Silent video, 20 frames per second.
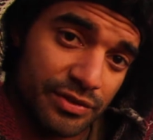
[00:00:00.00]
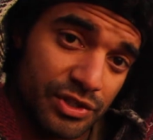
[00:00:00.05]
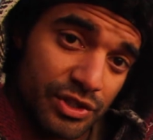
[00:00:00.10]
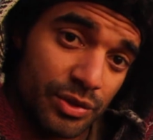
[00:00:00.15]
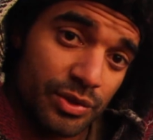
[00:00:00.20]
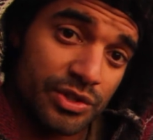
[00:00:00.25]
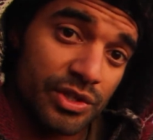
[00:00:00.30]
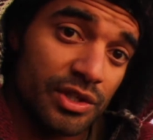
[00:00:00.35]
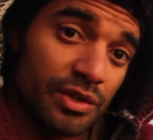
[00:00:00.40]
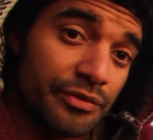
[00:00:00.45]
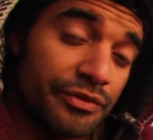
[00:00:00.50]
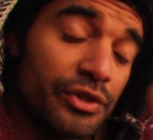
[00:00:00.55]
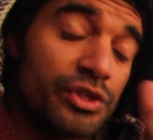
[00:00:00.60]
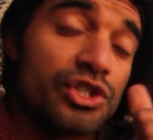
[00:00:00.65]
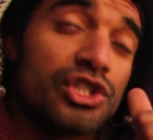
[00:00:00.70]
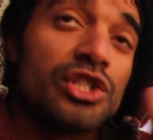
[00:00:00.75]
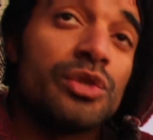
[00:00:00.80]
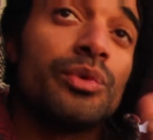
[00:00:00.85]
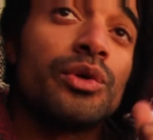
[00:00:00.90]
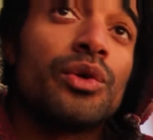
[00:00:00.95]
if she was on the field.
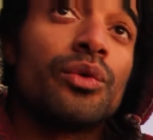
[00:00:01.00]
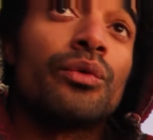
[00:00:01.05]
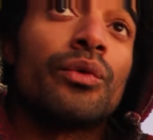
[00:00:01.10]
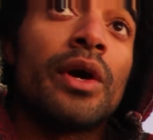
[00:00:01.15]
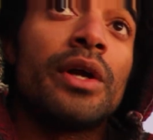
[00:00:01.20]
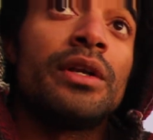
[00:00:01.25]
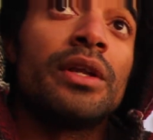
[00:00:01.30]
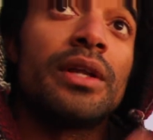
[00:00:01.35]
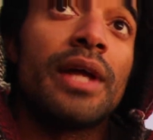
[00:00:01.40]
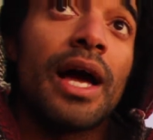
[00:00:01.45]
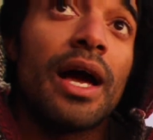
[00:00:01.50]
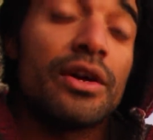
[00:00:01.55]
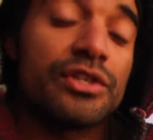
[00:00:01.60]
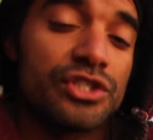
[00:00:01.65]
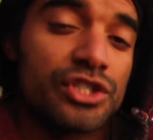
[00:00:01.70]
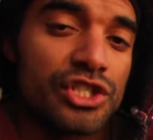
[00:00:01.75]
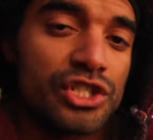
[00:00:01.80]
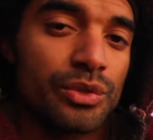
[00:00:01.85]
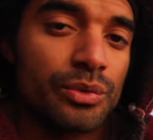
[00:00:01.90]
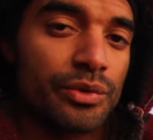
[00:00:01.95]
She would run to the
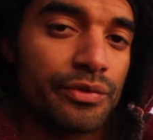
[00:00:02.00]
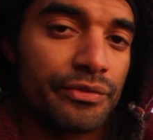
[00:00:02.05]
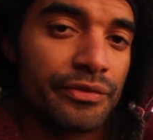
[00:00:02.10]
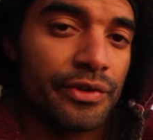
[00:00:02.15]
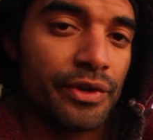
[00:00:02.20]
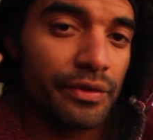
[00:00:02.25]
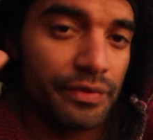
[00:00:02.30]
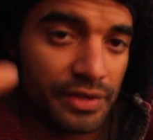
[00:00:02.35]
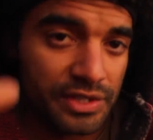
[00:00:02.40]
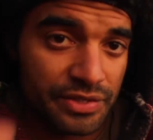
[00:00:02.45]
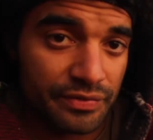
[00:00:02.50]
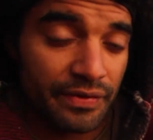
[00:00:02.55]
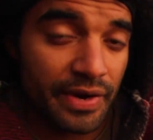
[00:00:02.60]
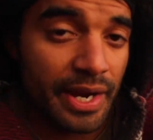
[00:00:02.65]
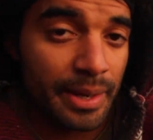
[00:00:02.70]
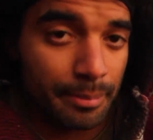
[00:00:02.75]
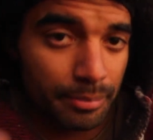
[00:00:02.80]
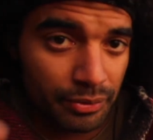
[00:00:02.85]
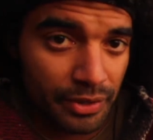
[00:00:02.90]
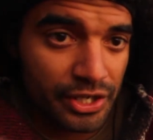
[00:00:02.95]
house and she would feel this
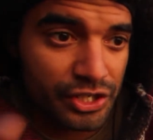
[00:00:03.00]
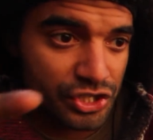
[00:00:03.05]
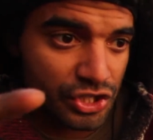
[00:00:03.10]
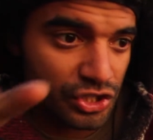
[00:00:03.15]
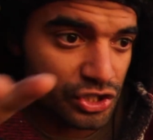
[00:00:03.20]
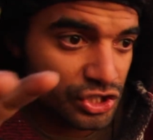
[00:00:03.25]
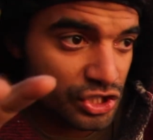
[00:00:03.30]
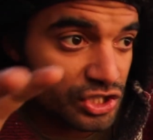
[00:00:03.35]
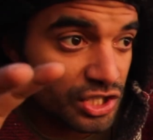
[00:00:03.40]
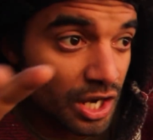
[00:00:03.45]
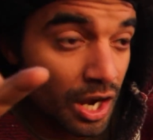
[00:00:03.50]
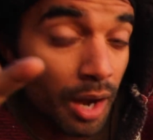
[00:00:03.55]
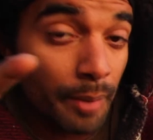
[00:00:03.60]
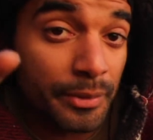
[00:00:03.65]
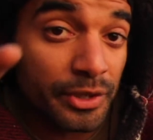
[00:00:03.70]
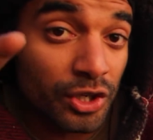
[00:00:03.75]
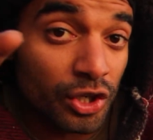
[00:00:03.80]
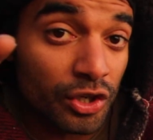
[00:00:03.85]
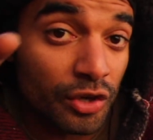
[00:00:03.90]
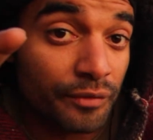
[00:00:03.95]
vibration just
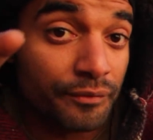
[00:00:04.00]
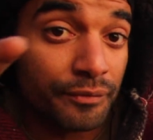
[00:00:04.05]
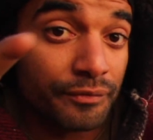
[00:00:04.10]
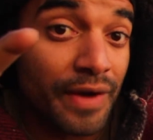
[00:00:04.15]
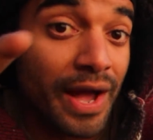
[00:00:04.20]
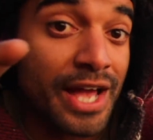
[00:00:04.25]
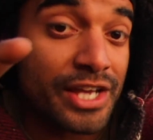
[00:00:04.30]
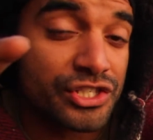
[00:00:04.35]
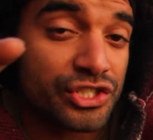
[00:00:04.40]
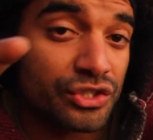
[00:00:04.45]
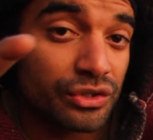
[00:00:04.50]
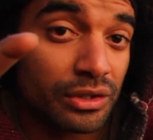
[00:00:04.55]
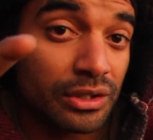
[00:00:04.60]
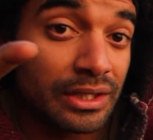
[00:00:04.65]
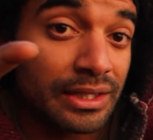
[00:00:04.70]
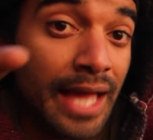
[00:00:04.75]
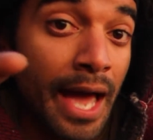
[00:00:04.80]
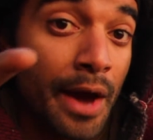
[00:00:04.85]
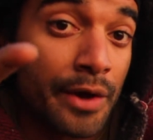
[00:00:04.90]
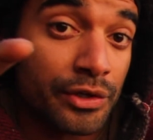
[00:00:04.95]
coming faster,
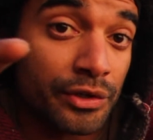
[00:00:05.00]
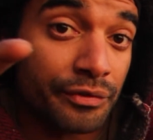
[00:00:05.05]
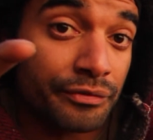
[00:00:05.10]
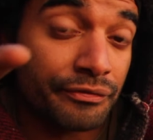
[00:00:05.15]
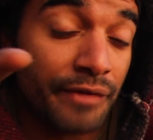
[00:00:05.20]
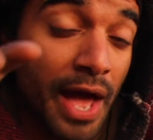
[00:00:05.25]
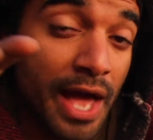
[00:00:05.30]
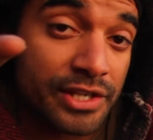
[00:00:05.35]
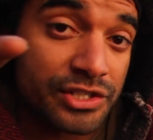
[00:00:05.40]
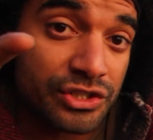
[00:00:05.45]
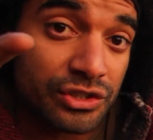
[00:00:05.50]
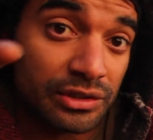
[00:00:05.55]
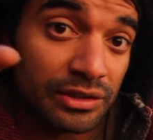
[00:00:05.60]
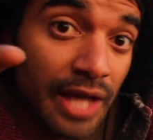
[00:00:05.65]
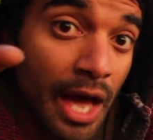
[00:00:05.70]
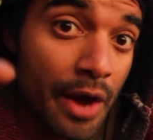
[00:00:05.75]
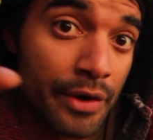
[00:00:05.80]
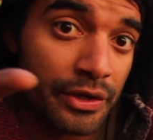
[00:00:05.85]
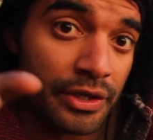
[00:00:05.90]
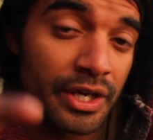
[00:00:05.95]

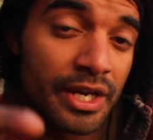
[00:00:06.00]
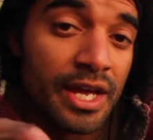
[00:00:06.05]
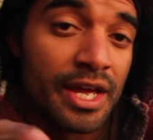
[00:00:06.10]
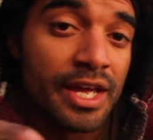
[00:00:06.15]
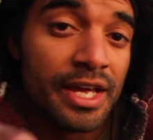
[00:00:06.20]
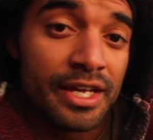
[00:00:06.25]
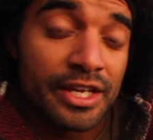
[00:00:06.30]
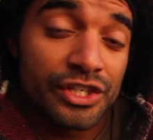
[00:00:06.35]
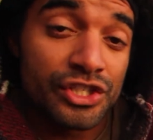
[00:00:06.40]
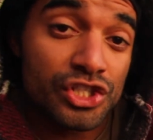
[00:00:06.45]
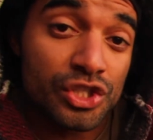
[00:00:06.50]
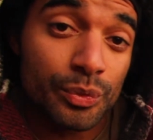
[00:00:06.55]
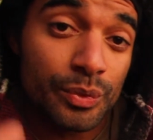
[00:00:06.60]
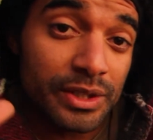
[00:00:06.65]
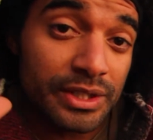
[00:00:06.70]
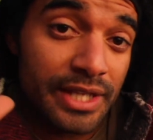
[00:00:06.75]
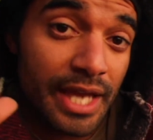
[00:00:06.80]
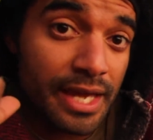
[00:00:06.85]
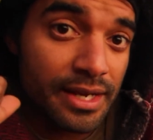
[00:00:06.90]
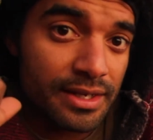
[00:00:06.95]
louder. And she
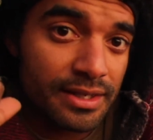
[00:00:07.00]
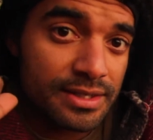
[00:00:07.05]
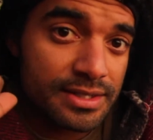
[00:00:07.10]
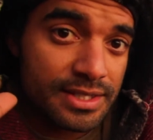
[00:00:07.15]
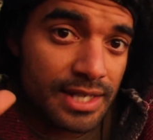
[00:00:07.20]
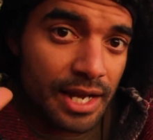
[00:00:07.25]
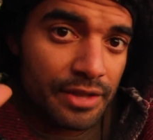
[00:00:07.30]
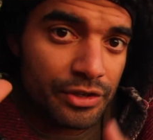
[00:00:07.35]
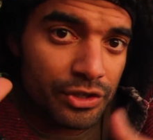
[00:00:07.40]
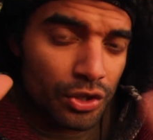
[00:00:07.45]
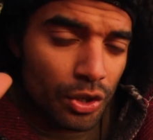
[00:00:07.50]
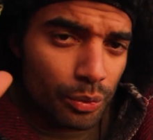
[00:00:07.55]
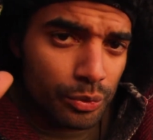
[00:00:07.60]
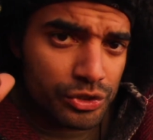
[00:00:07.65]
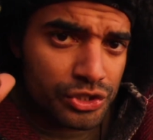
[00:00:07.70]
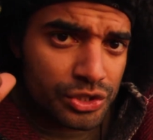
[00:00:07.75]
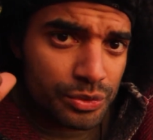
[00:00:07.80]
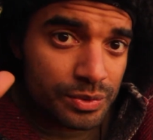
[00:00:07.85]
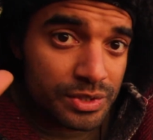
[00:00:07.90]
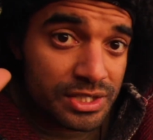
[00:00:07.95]
would get inside the door
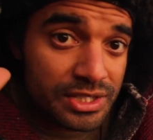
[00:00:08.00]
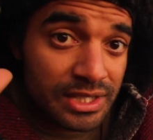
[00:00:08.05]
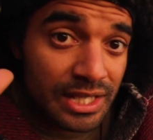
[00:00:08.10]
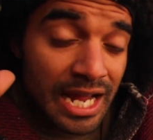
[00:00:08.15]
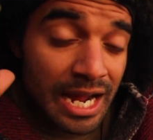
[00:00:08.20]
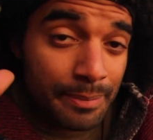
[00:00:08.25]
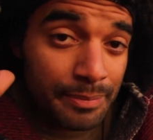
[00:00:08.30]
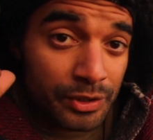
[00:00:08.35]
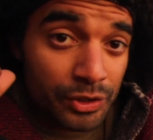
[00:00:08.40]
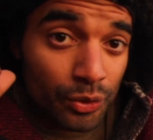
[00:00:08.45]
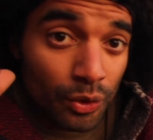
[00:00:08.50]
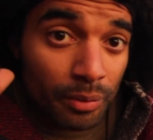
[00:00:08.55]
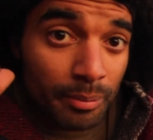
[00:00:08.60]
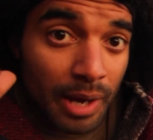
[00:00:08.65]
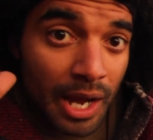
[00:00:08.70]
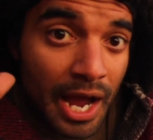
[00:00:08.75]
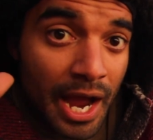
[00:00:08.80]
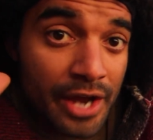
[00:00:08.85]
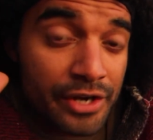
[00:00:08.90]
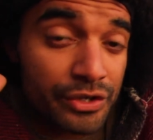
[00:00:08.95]
when she'd slam the door
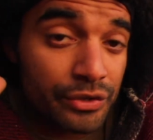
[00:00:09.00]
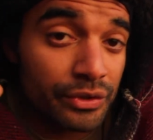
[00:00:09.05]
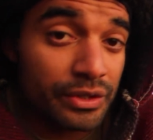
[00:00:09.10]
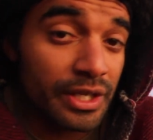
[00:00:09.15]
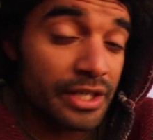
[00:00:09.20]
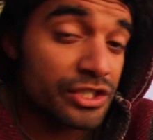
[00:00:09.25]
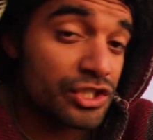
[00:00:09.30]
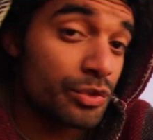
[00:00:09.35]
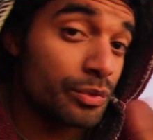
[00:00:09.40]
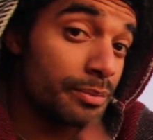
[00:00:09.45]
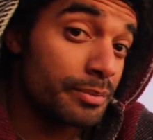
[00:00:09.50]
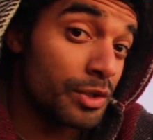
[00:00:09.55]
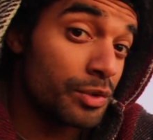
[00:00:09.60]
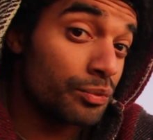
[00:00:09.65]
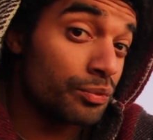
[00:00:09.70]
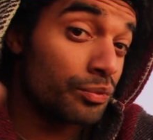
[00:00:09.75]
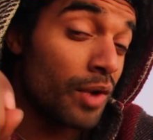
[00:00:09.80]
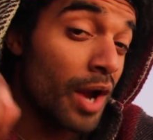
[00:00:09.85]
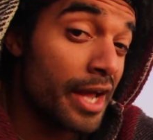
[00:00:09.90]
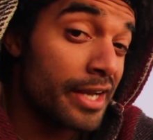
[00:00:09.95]
behind her and then she would
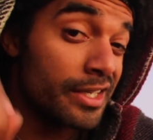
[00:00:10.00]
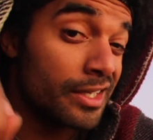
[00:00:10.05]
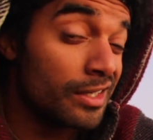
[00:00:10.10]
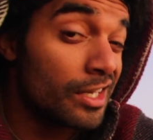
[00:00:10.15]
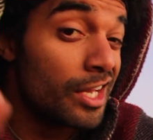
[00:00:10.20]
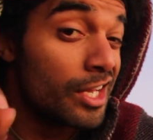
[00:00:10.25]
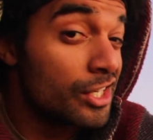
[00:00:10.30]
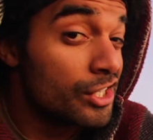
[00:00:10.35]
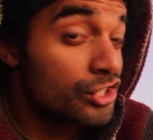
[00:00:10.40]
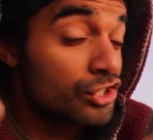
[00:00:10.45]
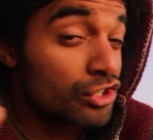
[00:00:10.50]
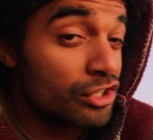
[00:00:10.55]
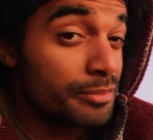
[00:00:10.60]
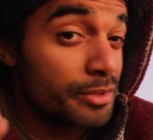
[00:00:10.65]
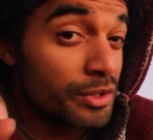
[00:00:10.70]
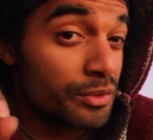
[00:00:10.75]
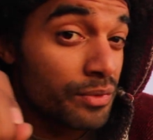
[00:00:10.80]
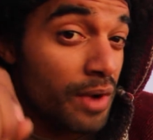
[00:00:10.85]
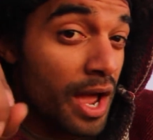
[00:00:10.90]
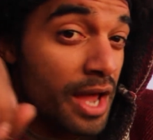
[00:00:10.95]
be writing. She'd
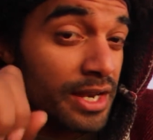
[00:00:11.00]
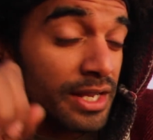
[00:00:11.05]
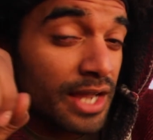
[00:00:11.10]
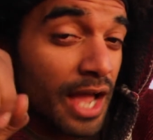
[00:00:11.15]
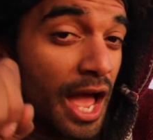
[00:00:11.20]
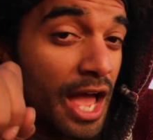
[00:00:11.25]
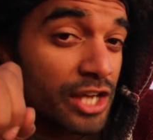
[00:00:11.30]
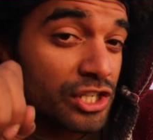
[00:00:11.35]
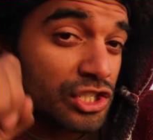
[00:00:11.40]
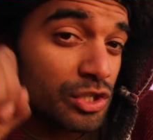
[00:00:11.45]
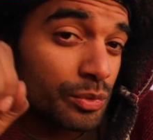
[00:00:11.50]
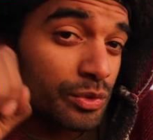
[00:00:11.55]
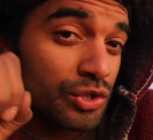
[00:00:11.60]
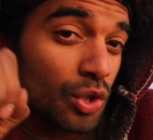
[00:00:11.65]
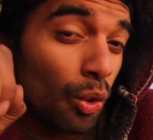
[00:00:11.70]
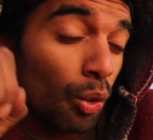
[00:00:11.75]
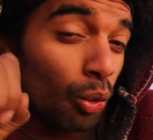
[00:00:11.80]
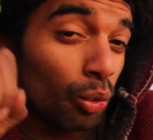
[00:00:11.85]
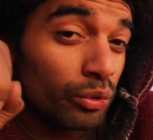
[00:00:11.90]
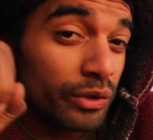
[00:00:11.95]
be writing as she was
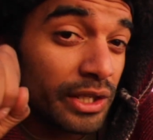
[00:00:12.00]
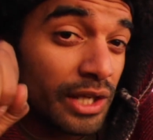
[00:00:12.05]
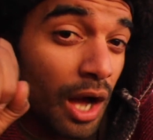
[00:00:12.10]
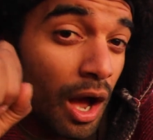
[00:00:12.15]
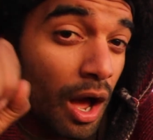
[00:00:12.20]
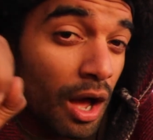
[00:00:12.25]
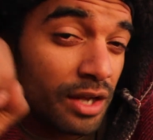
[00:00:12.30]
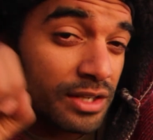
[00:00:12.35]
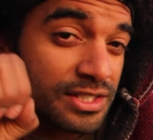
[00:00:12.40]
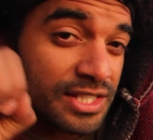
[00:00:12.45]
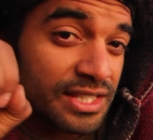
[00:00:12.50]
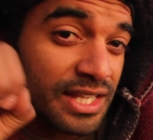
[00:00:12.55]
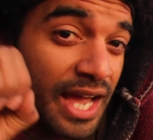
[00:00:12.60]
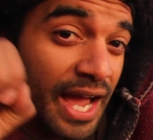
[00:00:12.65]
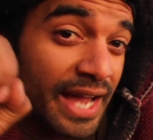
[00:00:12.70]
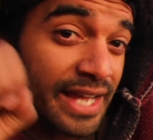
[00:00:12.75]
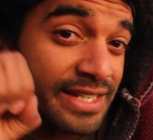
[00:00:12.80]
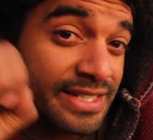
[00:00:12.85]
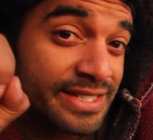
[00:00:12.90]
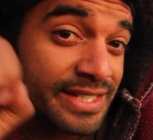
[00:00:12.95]
holding on to the
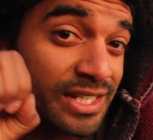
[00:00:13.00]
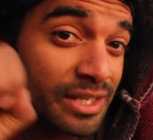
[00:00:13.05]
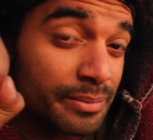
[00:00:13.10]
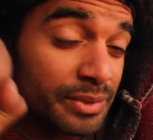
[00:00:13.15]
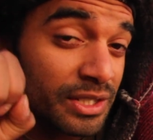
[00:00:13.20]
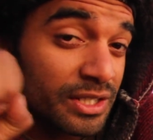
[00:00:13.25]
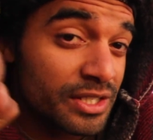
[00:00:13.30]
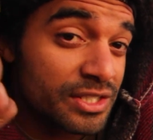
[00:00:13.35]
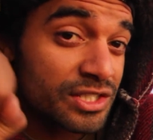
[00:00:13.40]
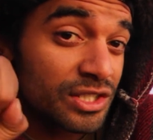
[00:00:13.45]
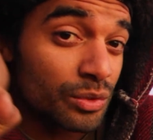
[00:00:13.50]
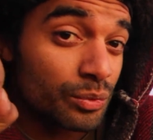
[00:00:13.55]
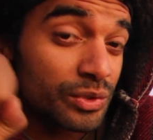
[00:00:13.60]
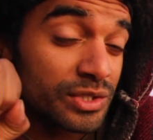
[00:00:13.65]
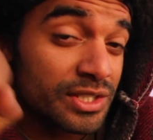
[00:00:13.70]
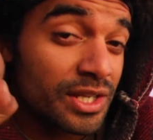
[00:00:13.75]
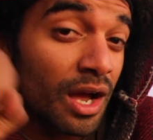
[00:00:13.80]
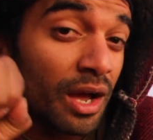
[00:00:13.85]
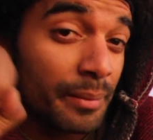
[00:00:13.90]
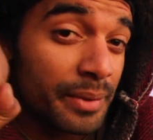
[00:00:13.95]
idea because it
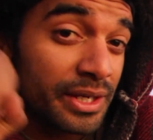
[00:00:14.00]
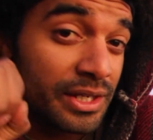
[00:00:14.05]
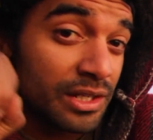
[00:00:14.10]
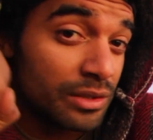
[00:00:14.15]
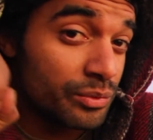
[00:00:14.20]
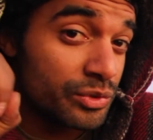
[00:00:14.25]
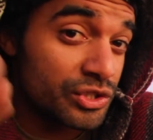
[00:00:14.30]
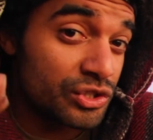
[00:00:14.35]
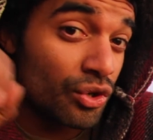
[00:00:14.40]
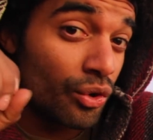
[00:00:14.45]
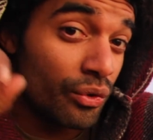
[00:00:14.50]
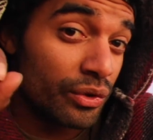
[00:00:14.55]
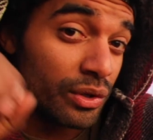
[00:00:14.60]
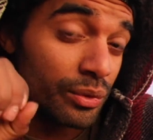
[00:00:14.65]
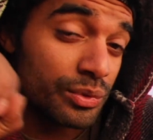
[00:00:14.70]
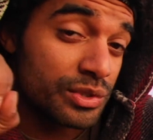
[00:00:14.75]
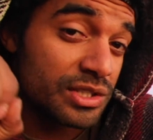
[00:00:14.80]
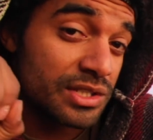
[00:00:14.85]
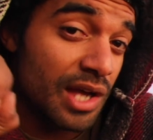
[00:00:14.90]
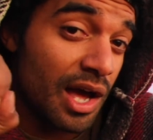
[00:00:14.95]
was coming and it was going.
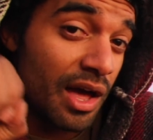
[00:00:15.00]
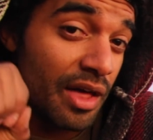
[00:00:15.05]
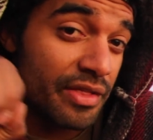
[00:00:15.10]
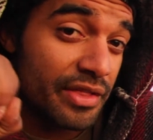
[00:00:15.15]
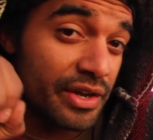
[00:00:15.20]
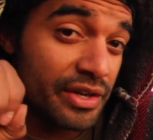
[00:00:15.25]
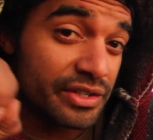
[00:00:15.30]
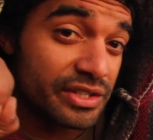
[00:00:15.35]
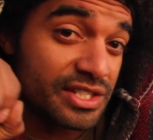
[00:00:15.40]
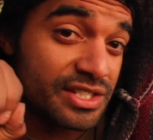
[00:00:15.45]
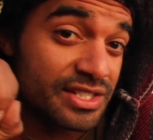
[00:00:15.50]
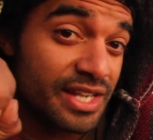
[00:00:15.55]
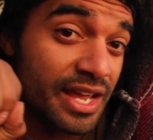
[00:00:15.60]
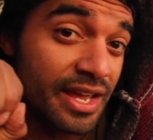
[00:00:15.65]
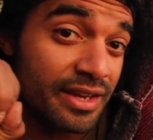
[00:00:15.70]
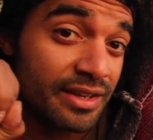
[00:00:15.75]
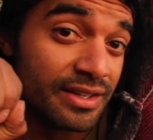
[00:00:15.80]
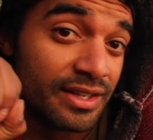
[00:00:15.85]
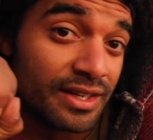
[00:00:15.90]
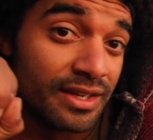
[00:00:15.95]
It was not there to
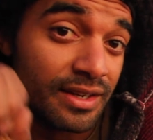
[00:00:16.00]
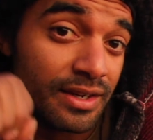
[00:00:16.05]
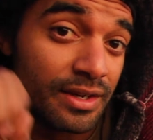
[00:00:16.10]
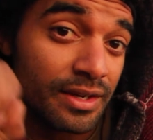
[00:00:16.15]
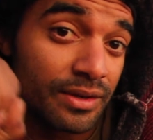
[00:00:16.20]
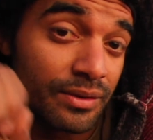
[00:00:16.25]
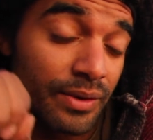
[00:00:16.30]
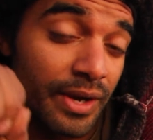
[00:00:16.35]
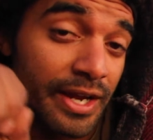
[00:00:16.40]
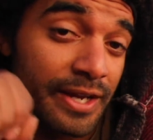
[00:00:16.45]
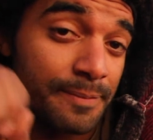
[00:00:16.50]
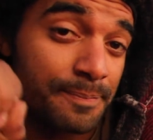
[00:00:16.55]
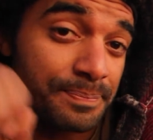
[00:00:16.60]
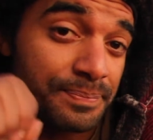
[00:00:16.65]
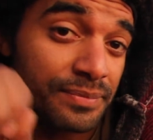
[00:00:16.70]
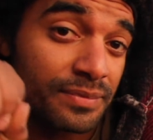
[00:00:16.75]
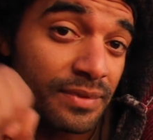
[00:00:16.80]
stay, right?